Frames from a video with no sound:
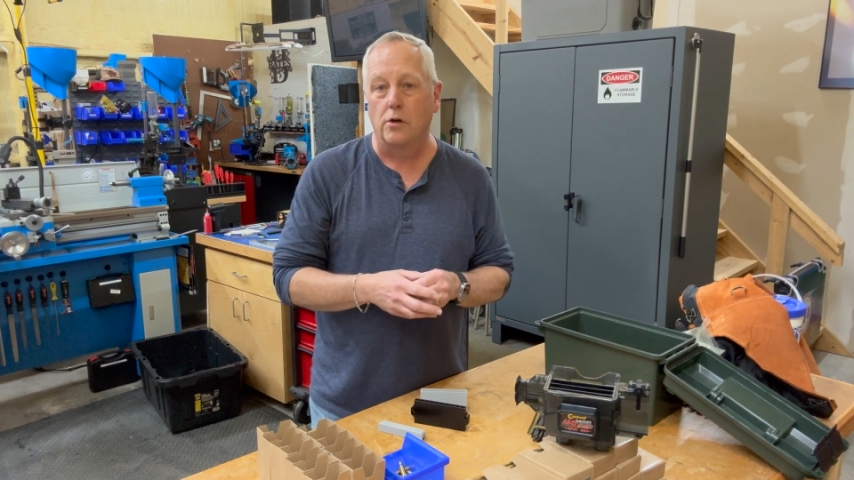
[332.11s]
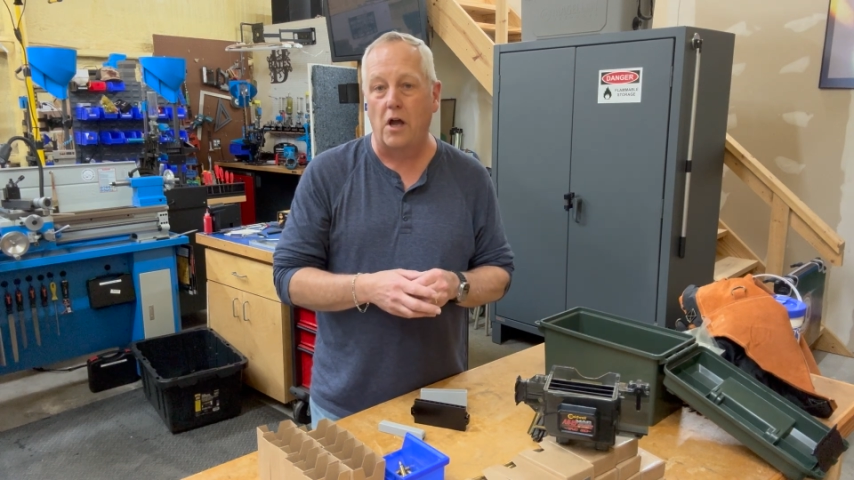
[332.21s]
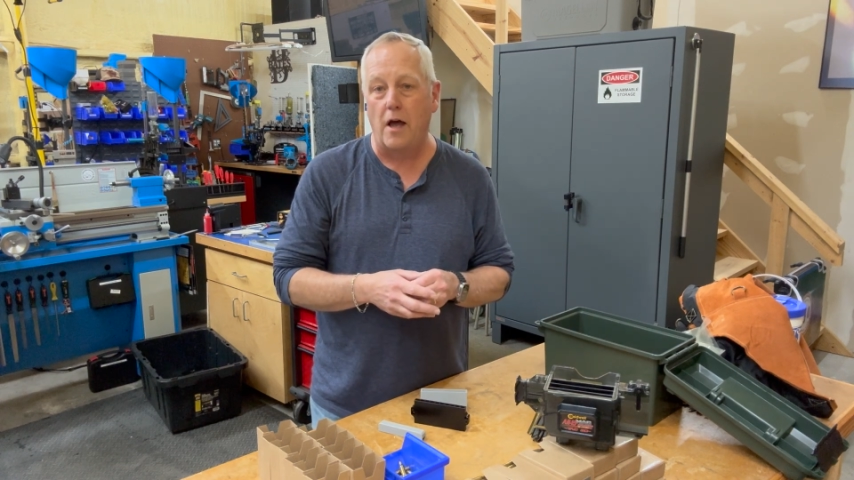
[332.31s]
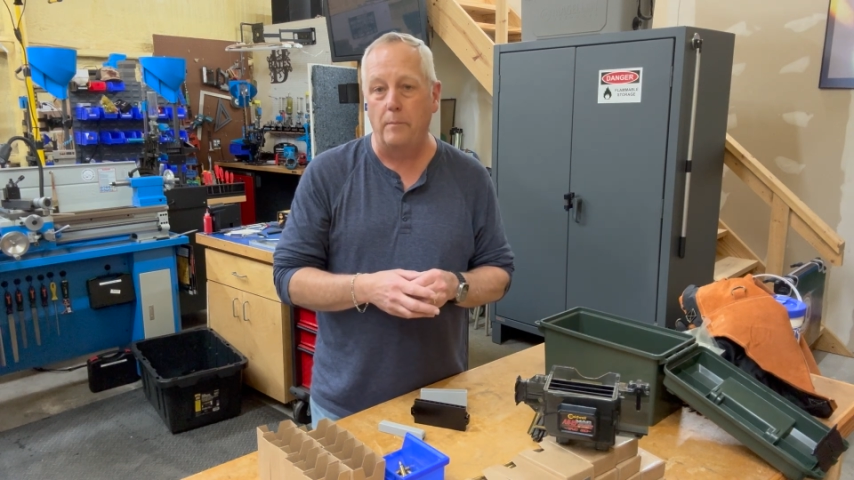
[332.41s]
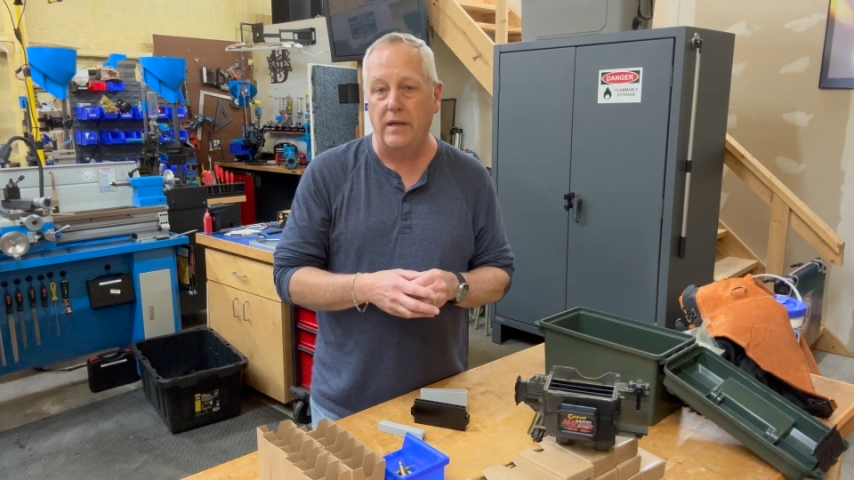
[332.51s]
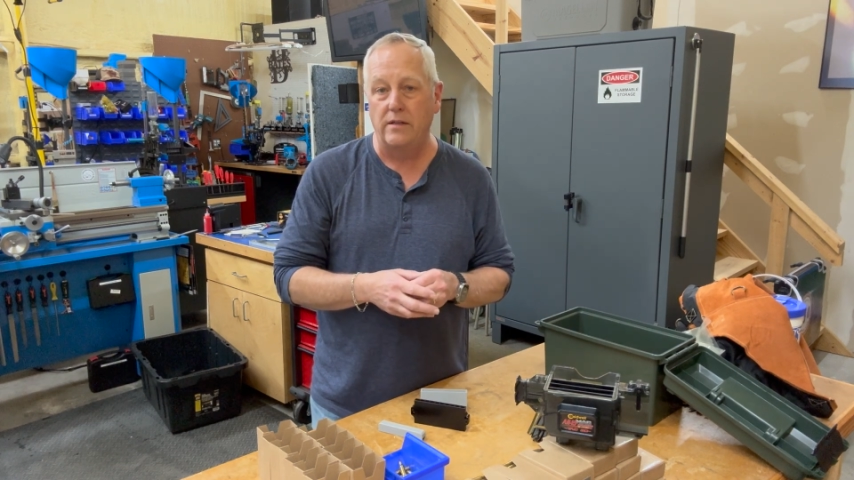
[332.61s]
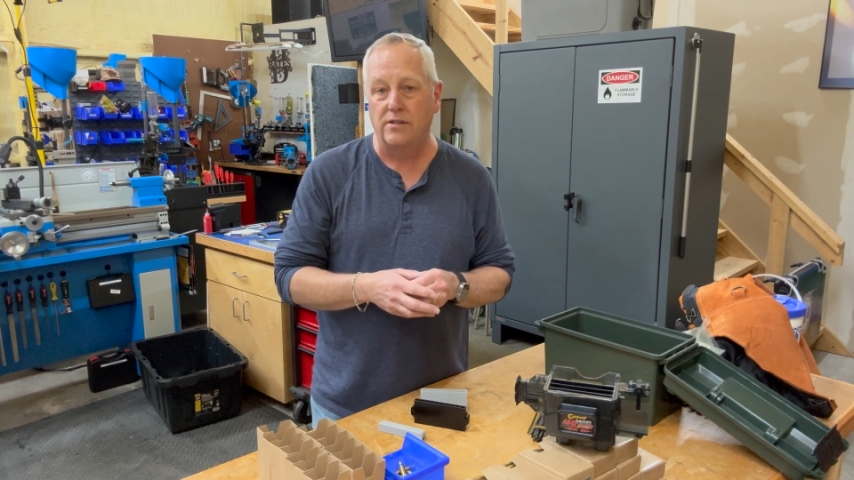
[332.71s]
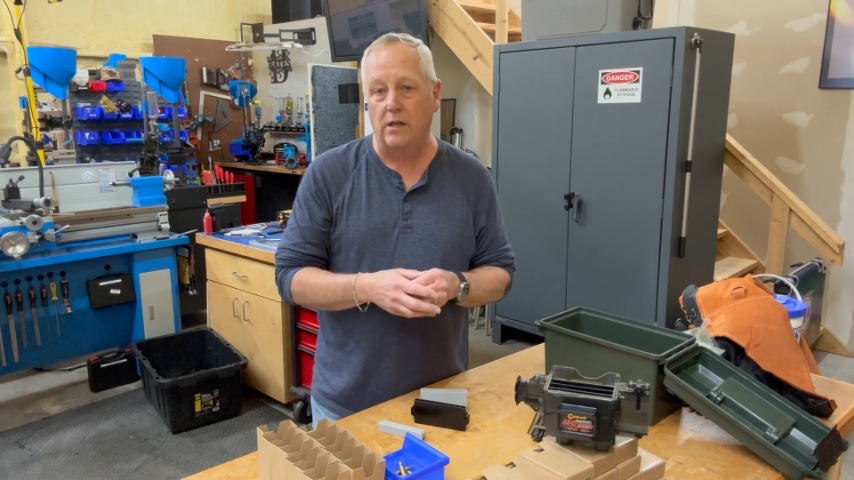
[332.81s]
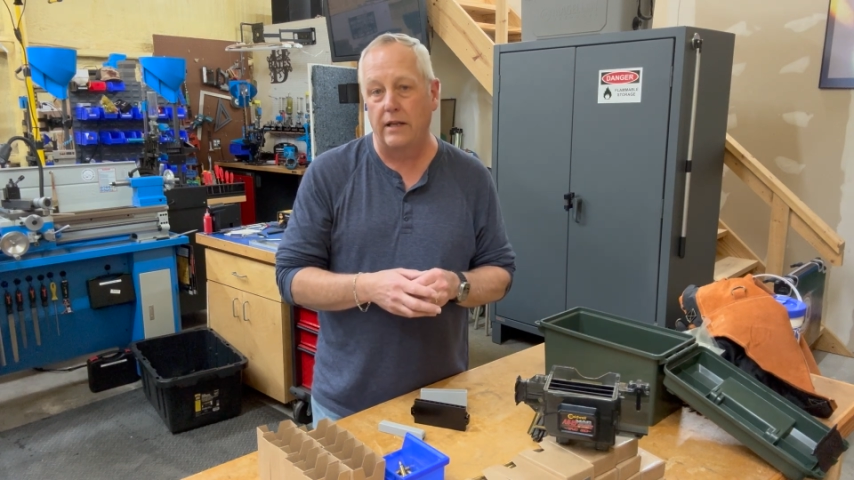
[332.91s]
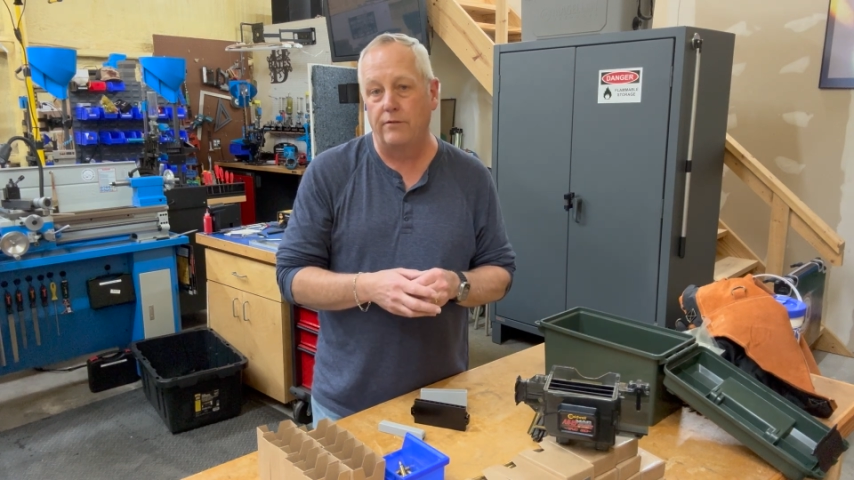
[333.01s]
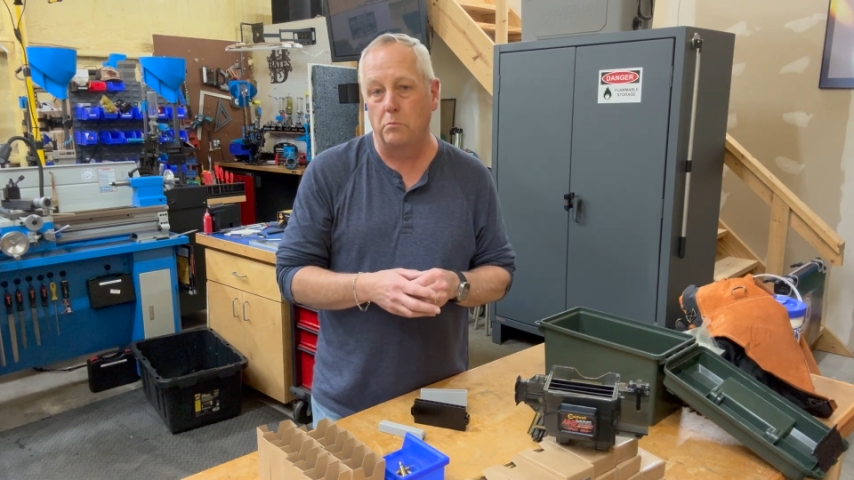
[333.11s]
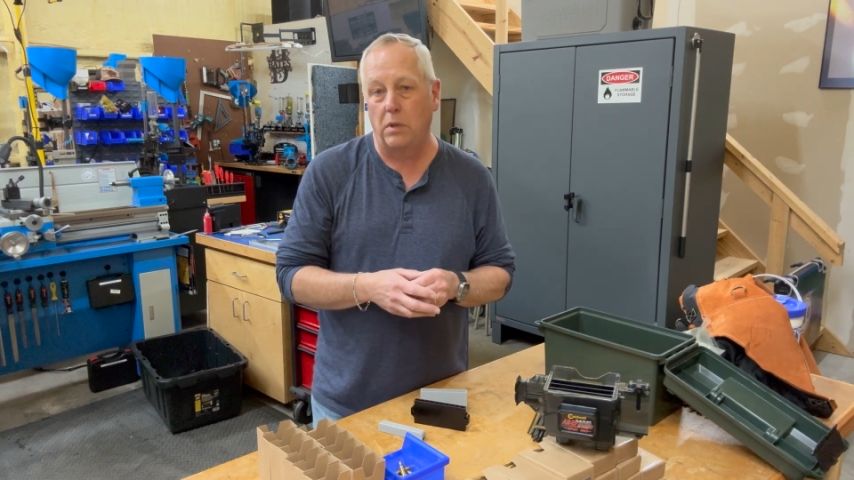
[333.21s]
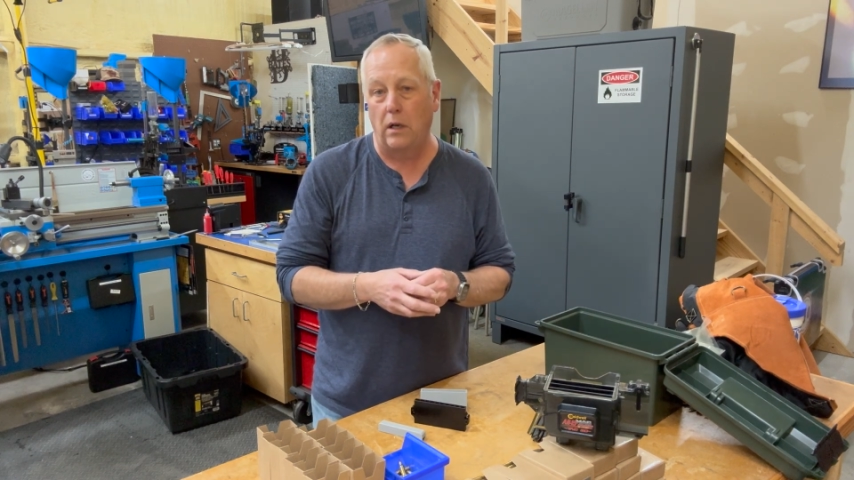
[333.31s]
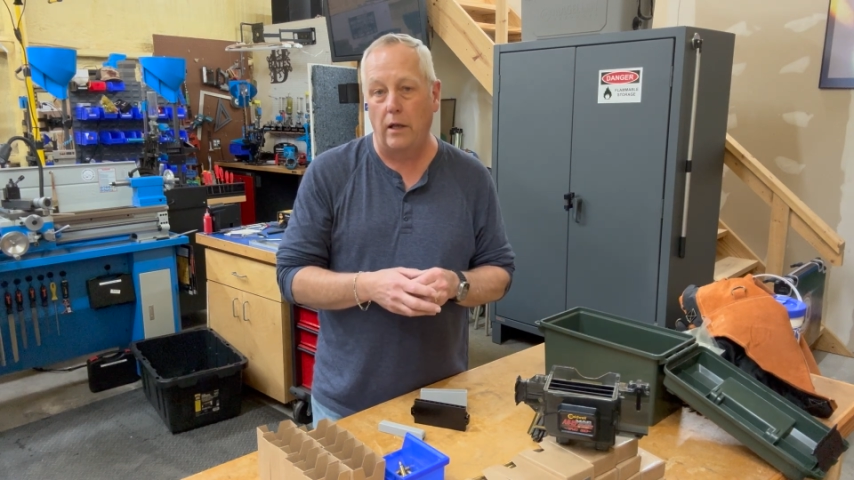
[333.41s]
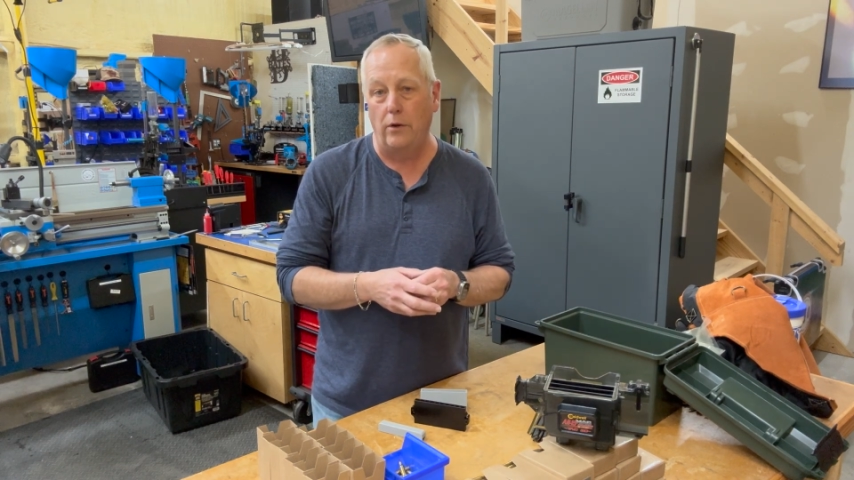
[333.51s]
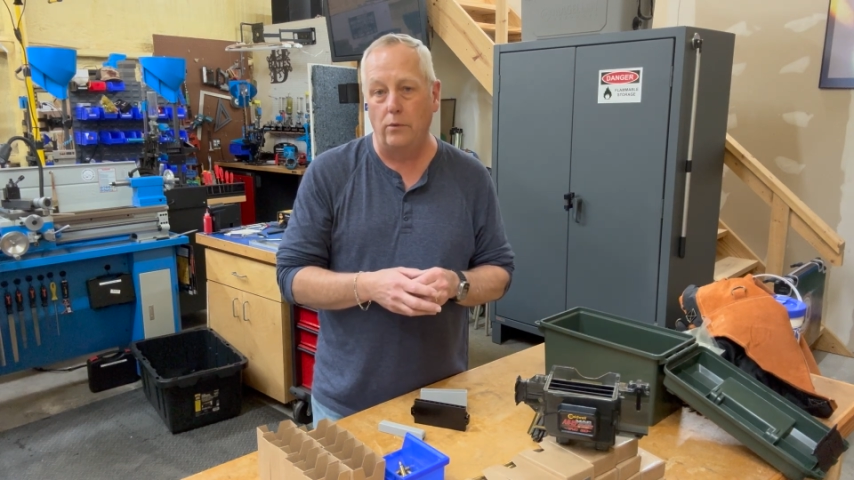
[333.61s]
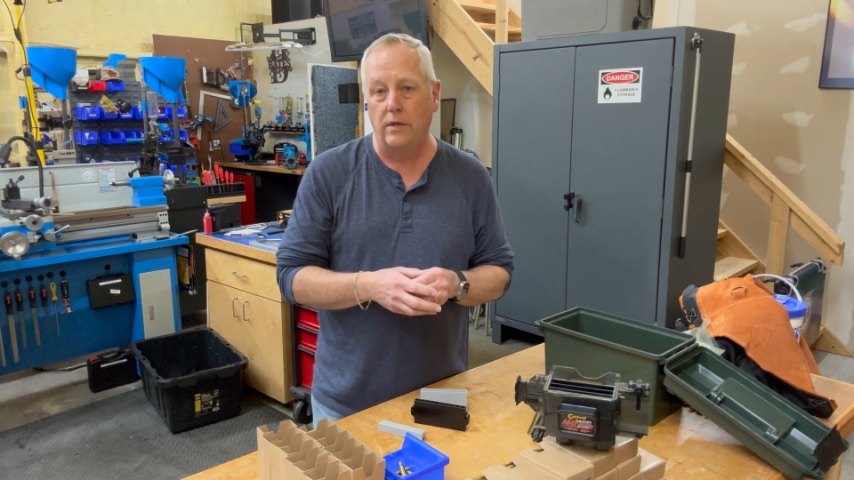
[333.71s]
comments, leave them below,